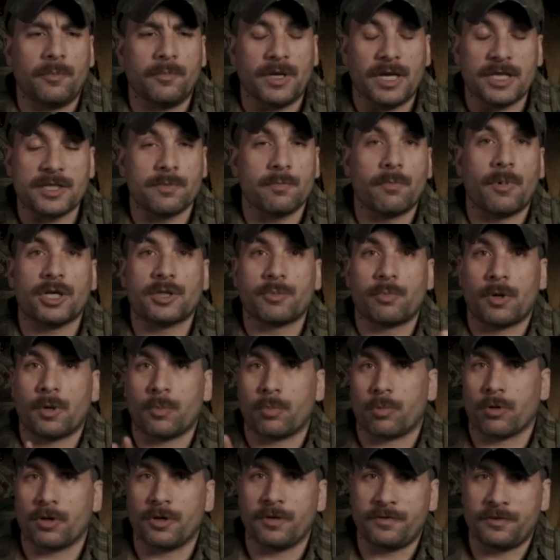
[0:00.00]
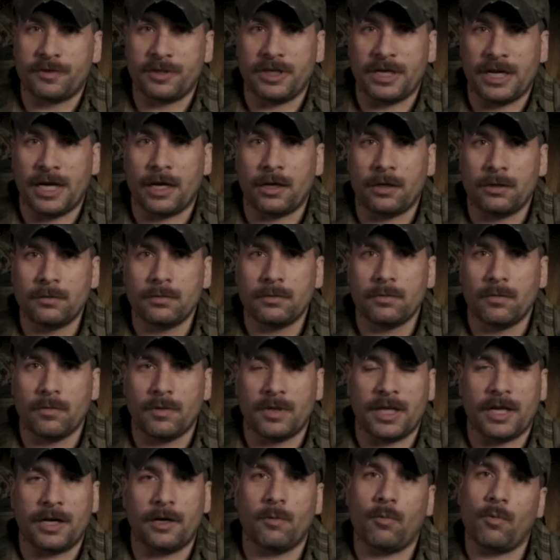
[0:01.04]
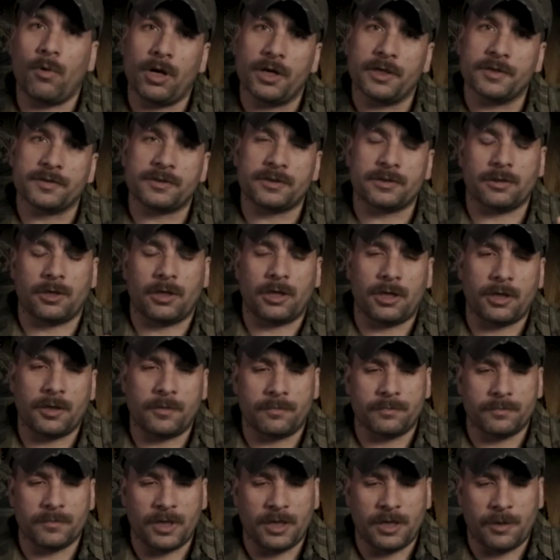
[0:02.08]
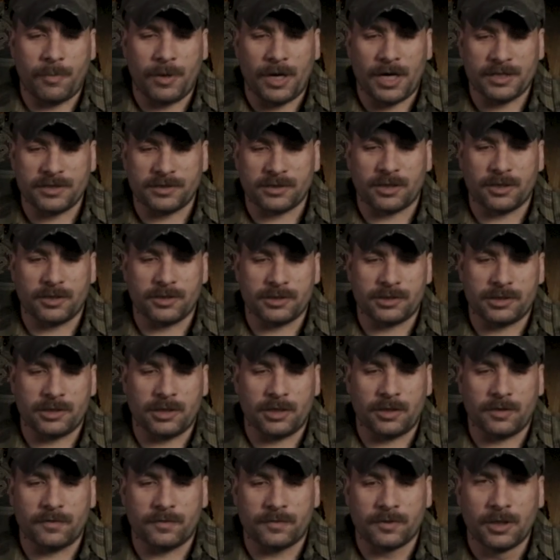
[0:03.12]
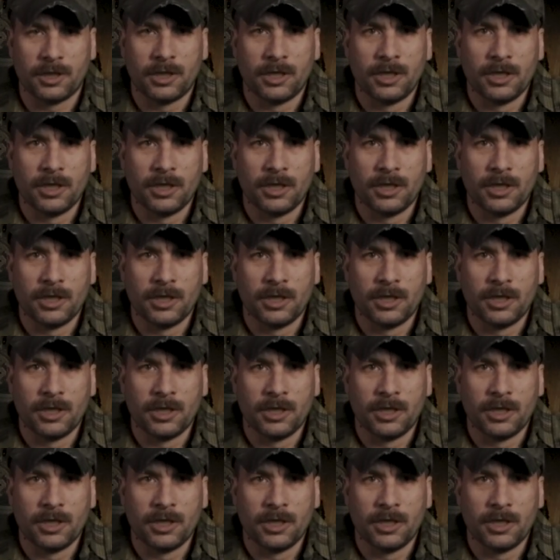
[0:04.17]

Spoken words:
It's much more prolific now than it was in the past because of